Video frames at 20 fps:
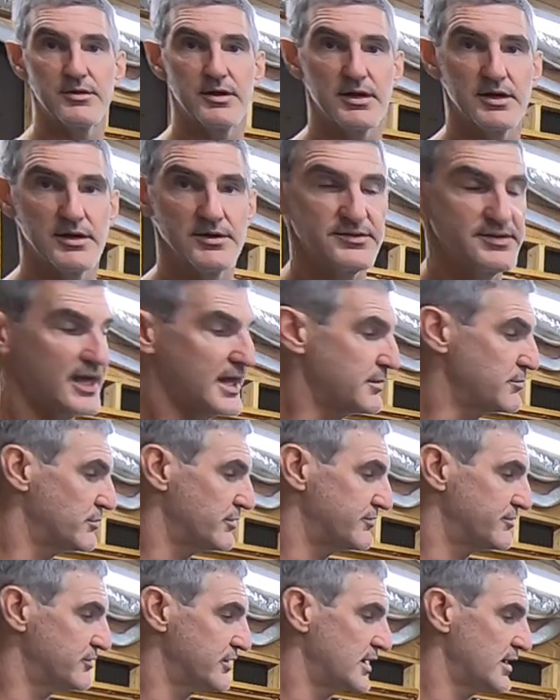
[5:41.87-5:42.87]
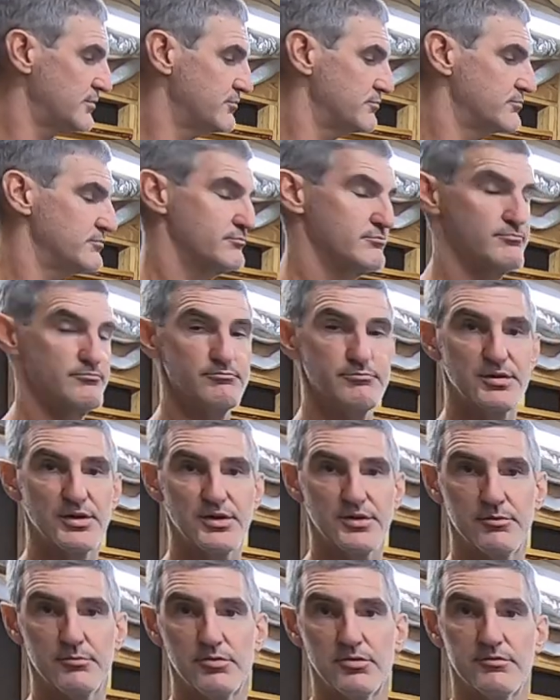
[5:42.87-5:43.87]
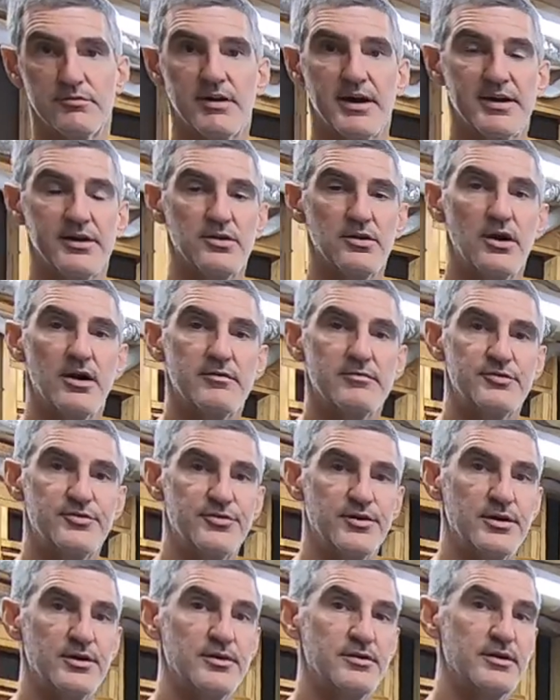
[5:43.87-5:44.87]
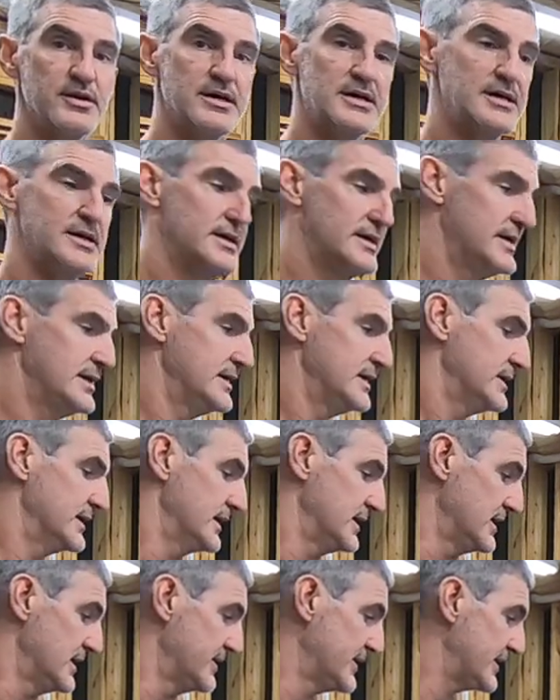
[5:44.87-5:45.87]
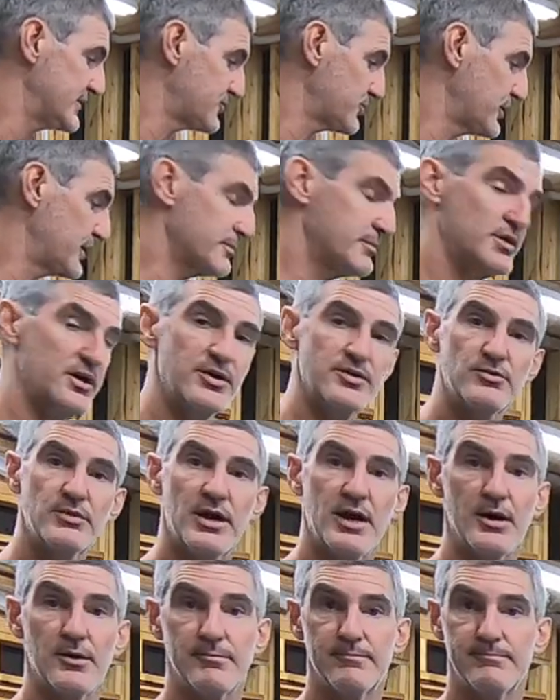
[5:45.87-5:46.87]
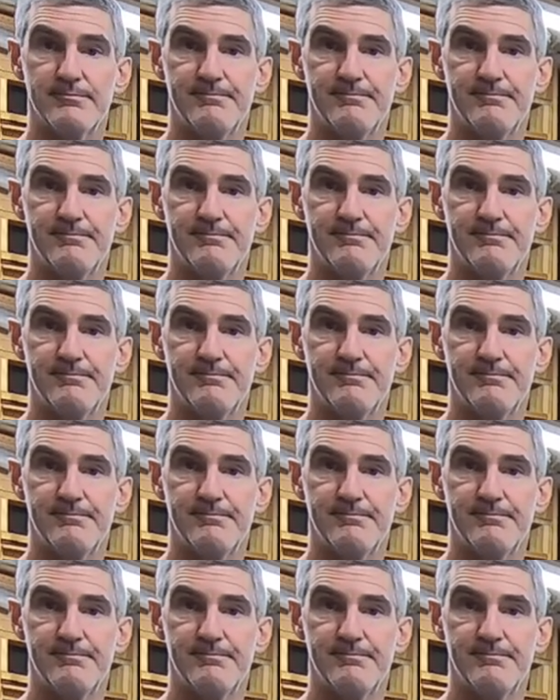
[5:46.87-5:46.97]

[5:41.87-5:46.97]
uh, tape before I peel the blue vinyl off. So uh, that's what I'm going to do now.